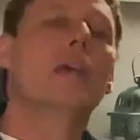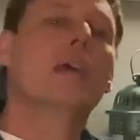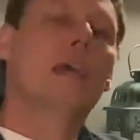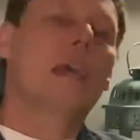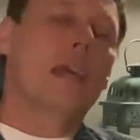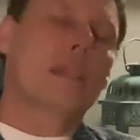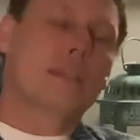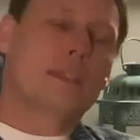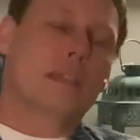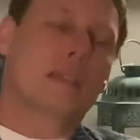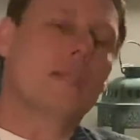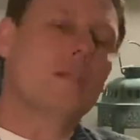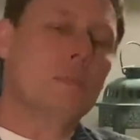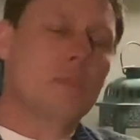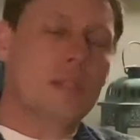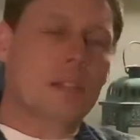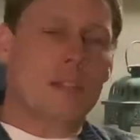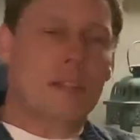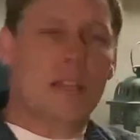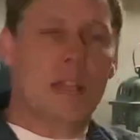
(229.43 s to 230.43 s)
and send them
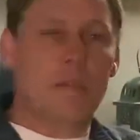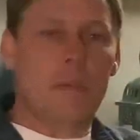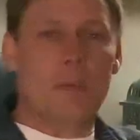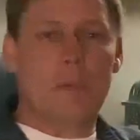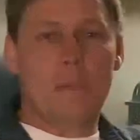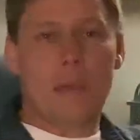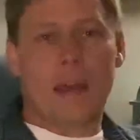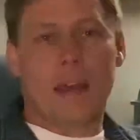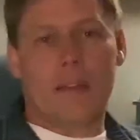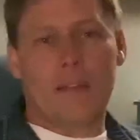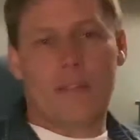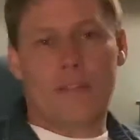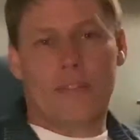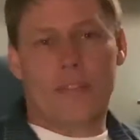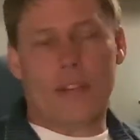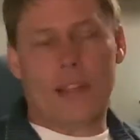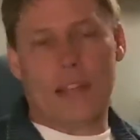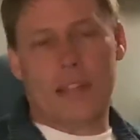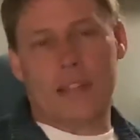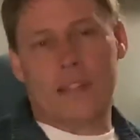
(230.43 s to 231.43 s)
to a couple of my
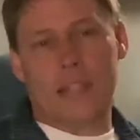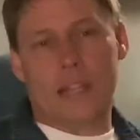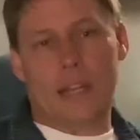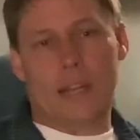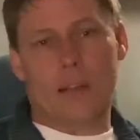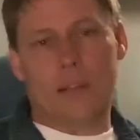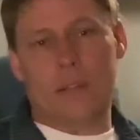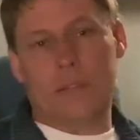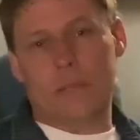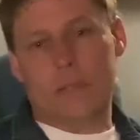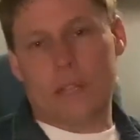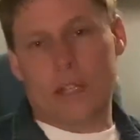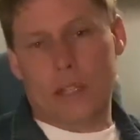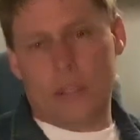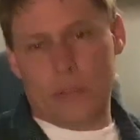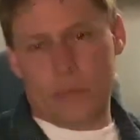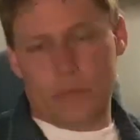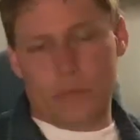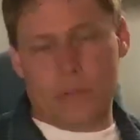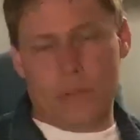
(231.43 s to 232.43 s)
friends that are
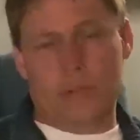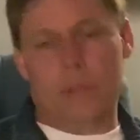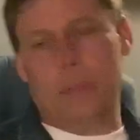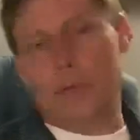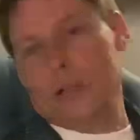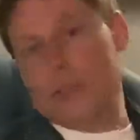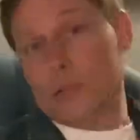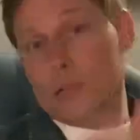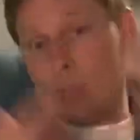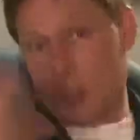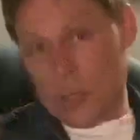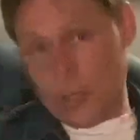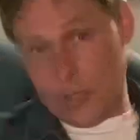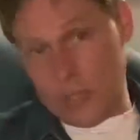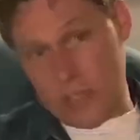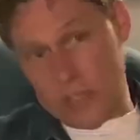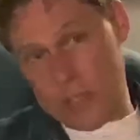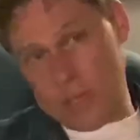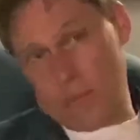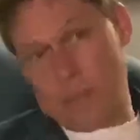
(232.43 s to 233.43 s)
real
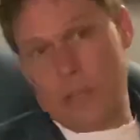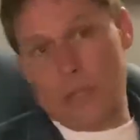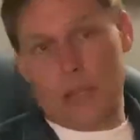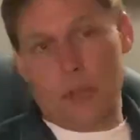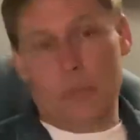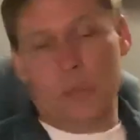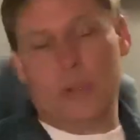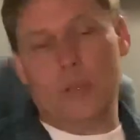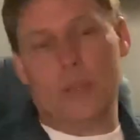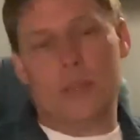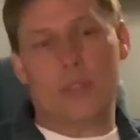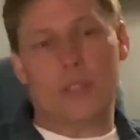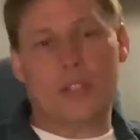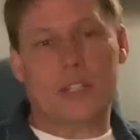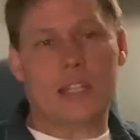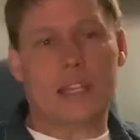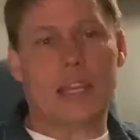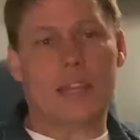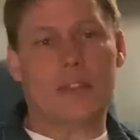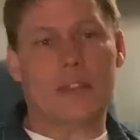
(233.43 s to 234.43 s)
producers and bigger producers
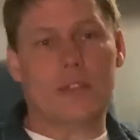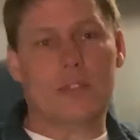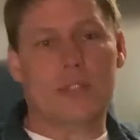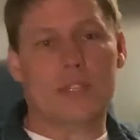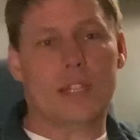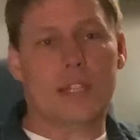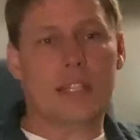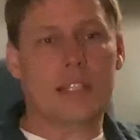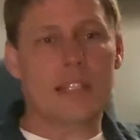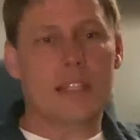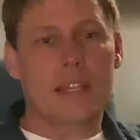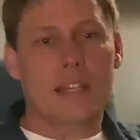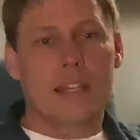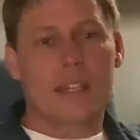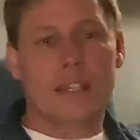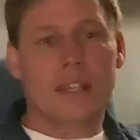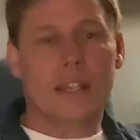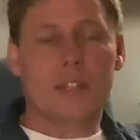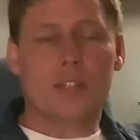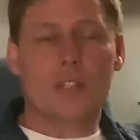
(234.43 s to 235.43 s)
to get those things
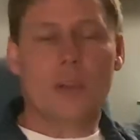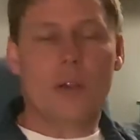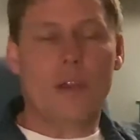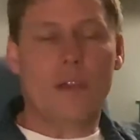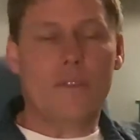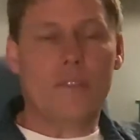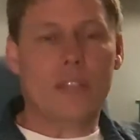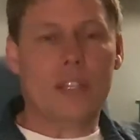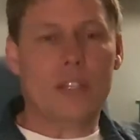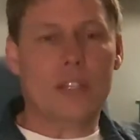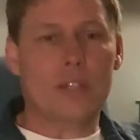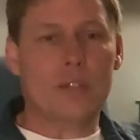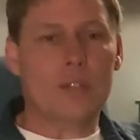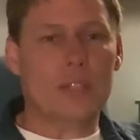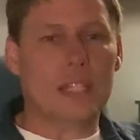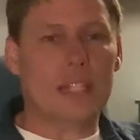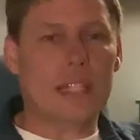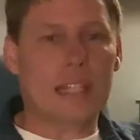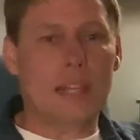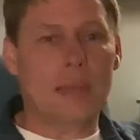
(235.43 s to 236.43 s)
done. So hopefully a new
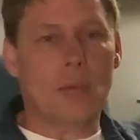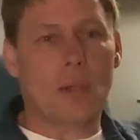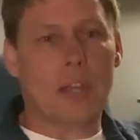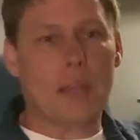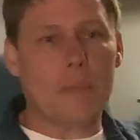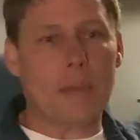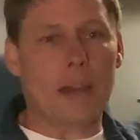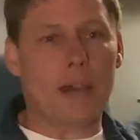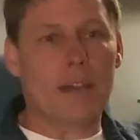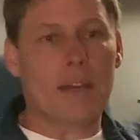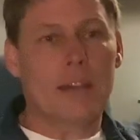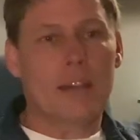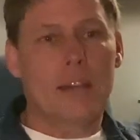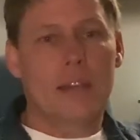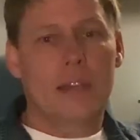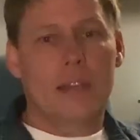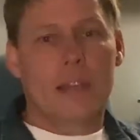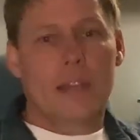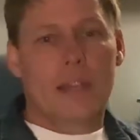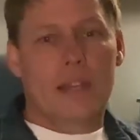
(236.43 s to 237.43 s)
CD will come out
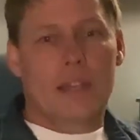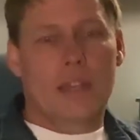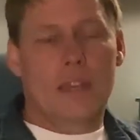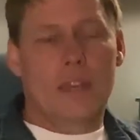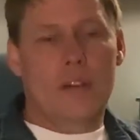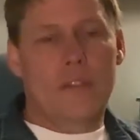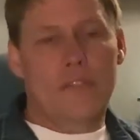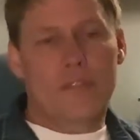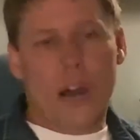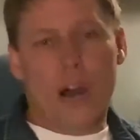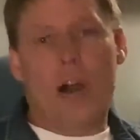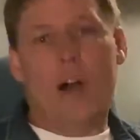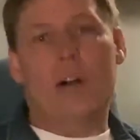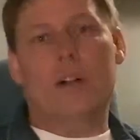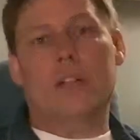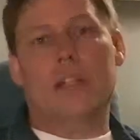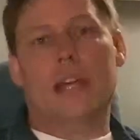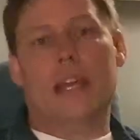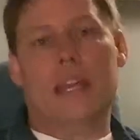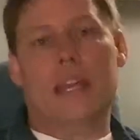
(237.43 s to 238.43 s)
in the
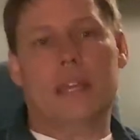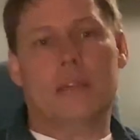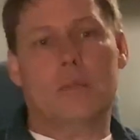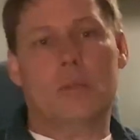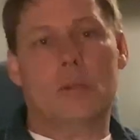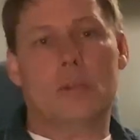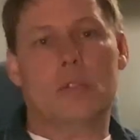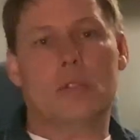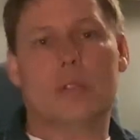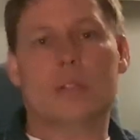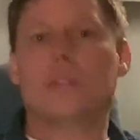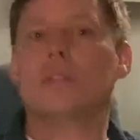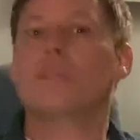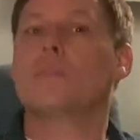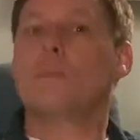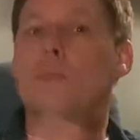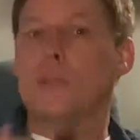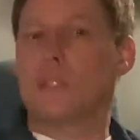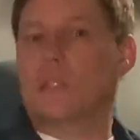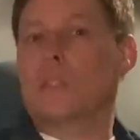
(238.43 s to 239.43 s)
fall, and we're
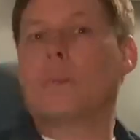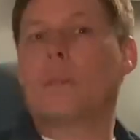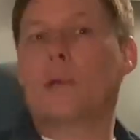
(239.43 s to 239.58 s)
putting some